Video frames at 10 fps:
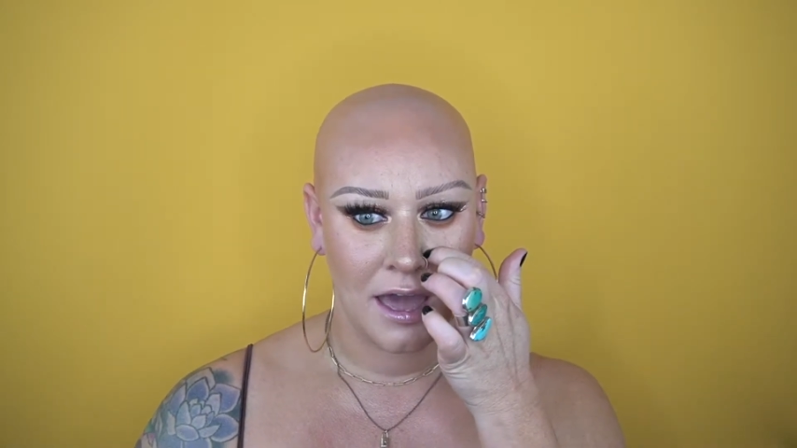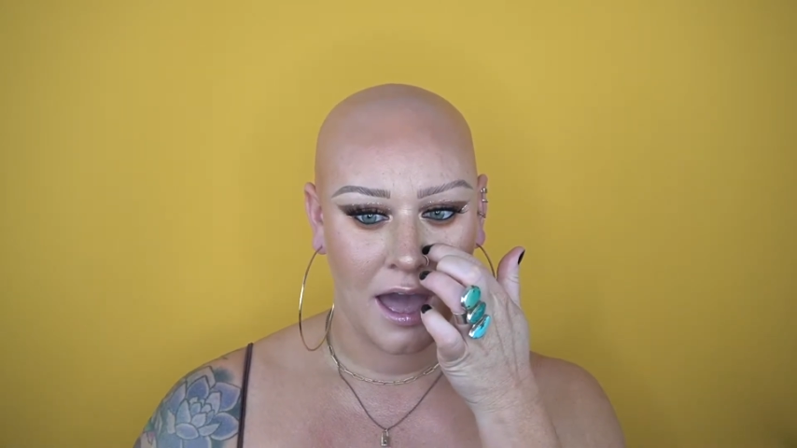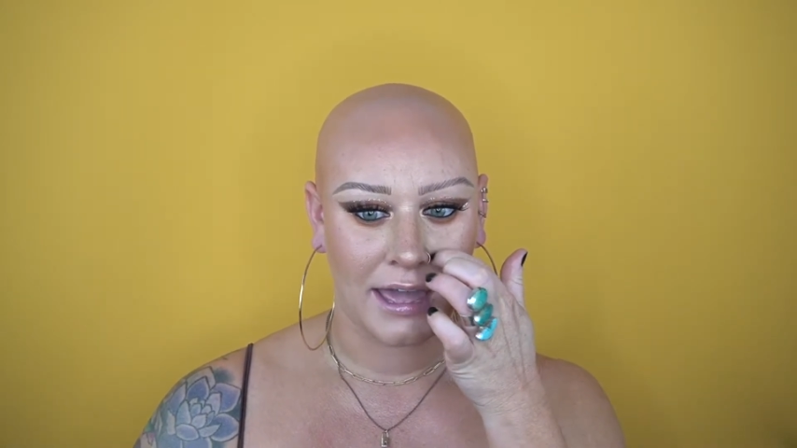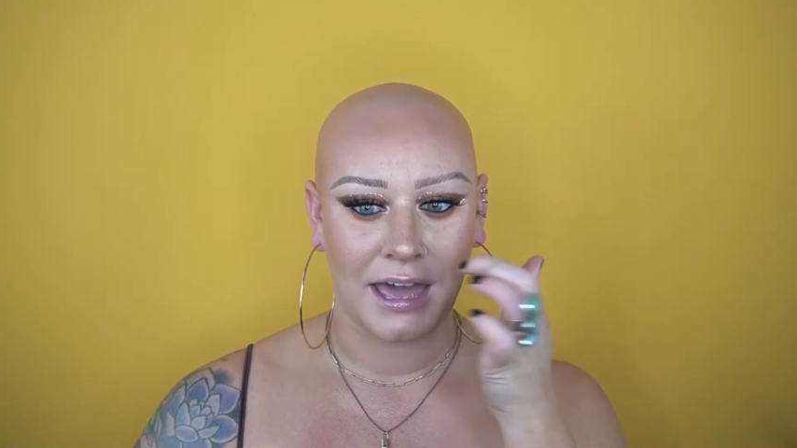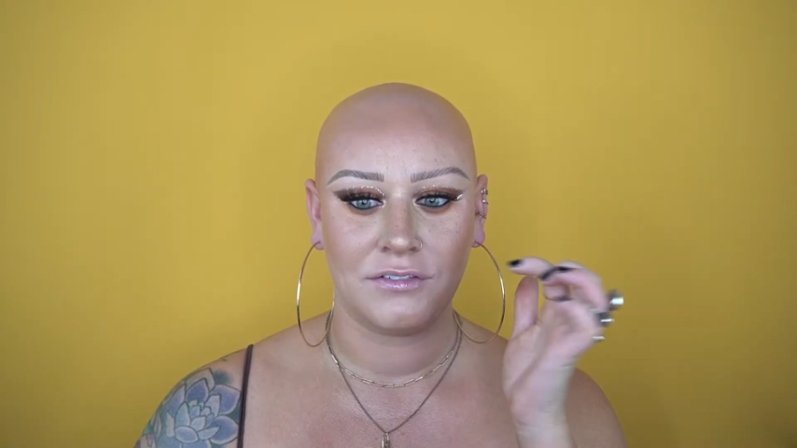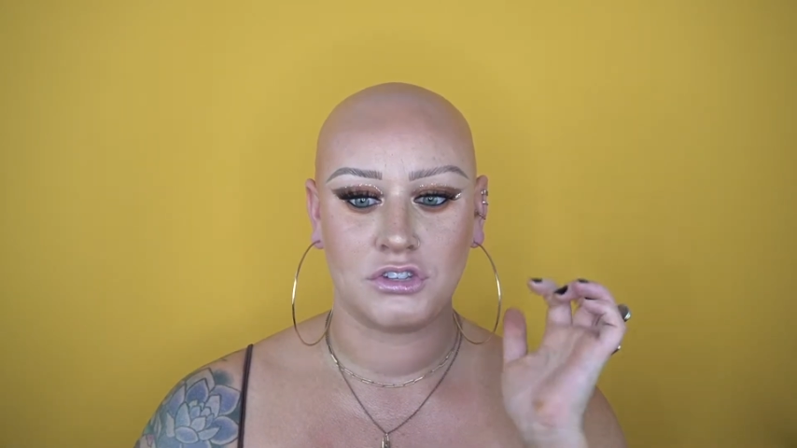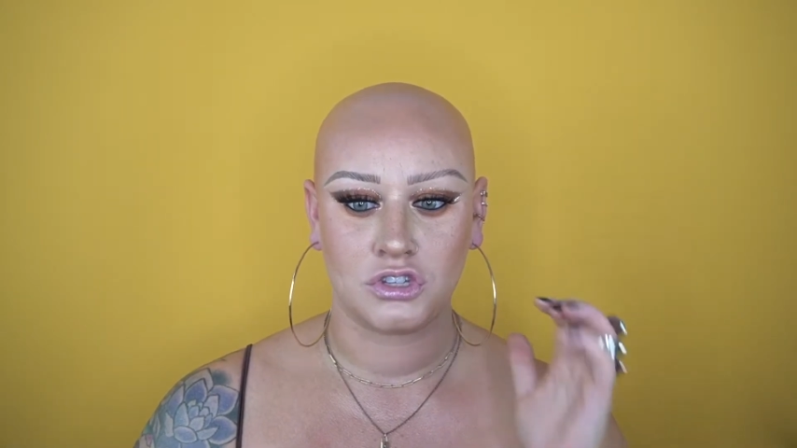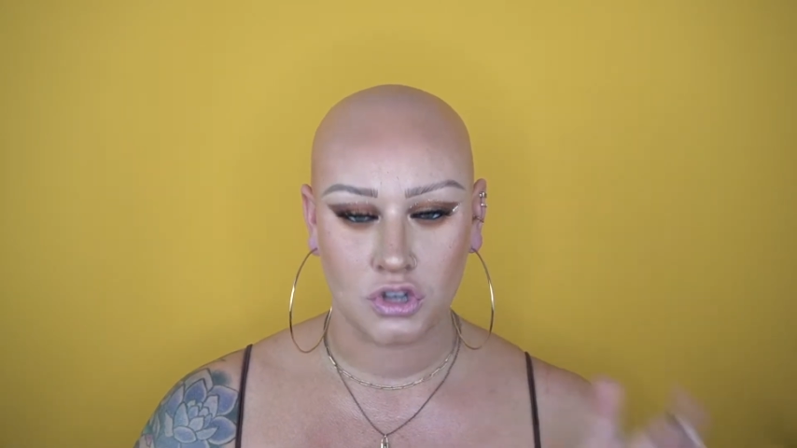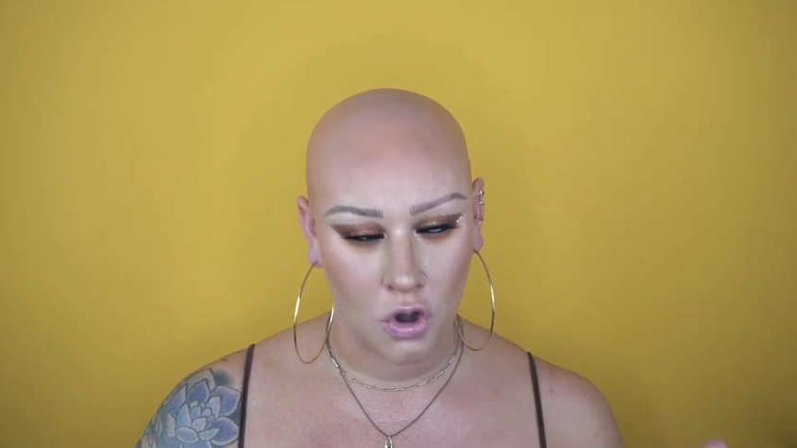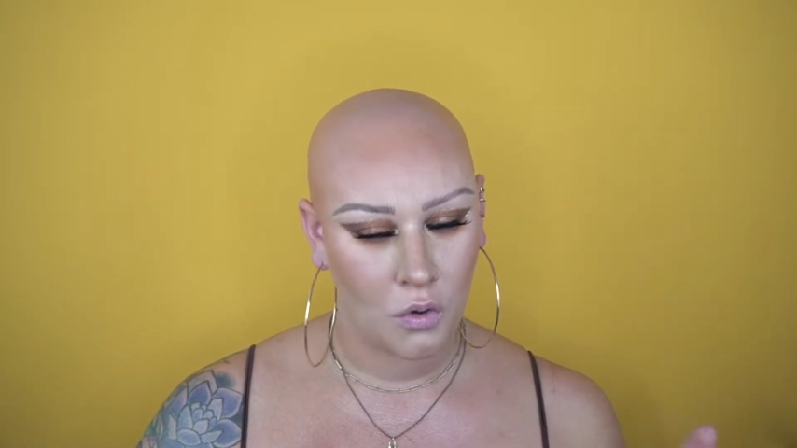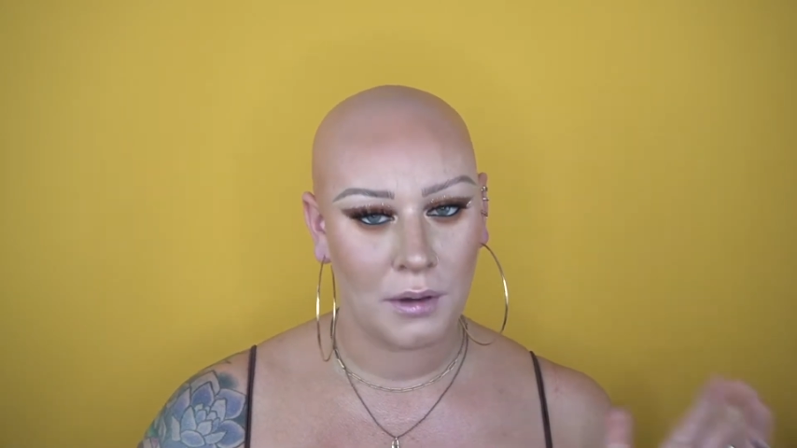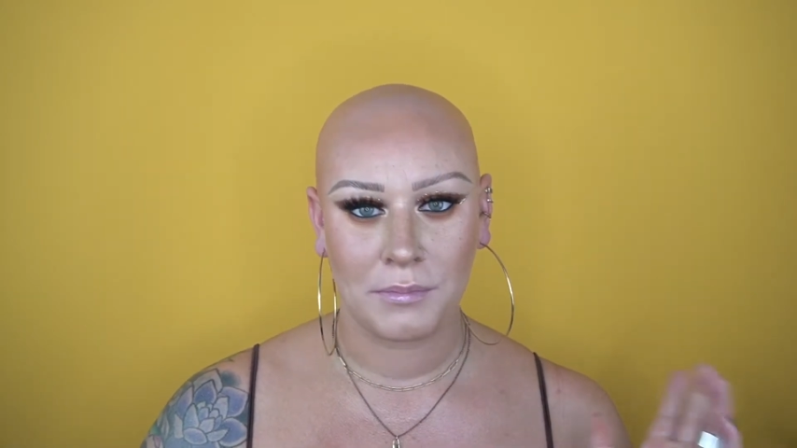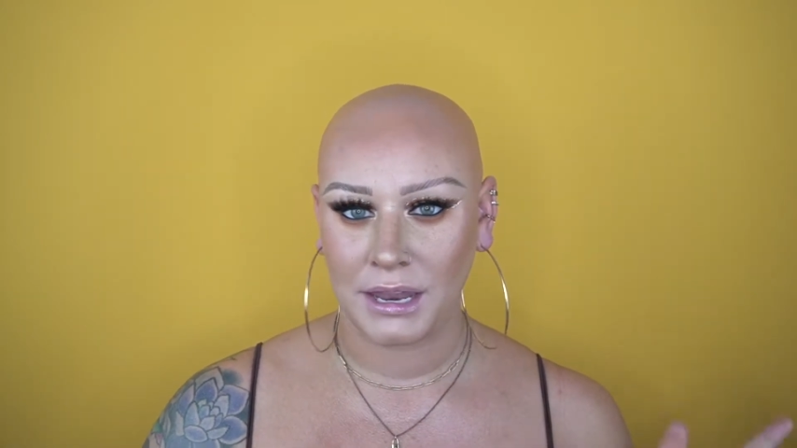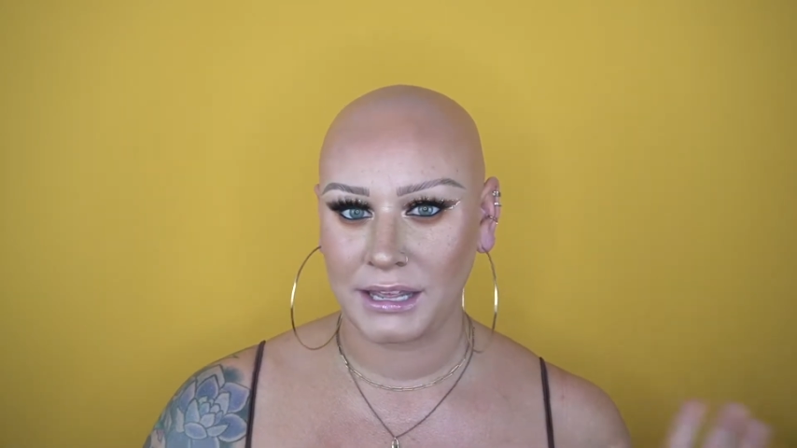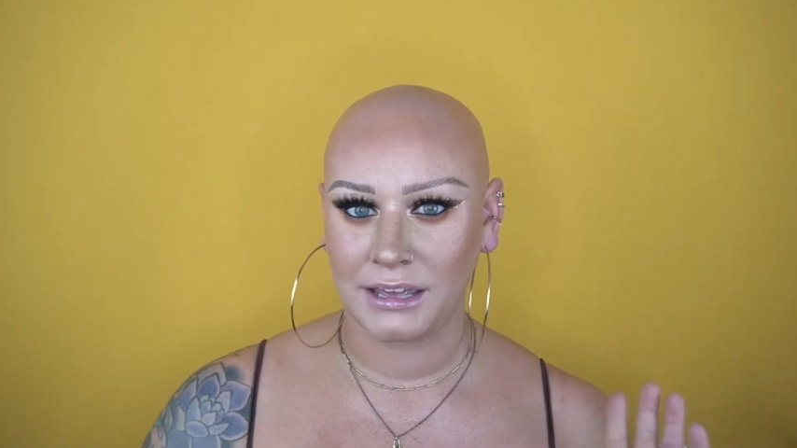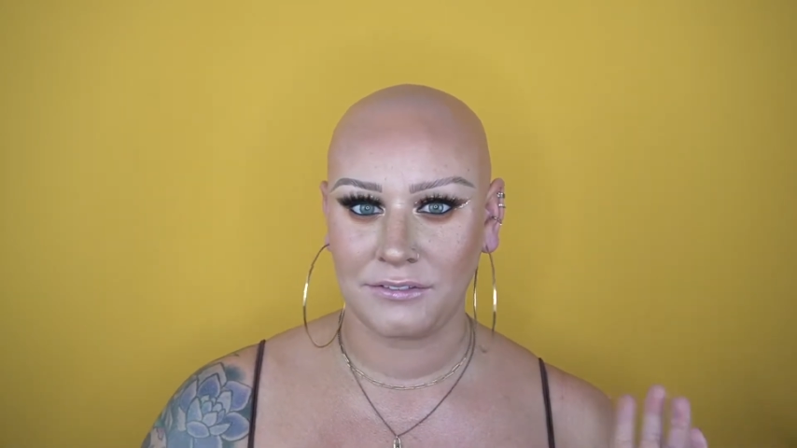I have so many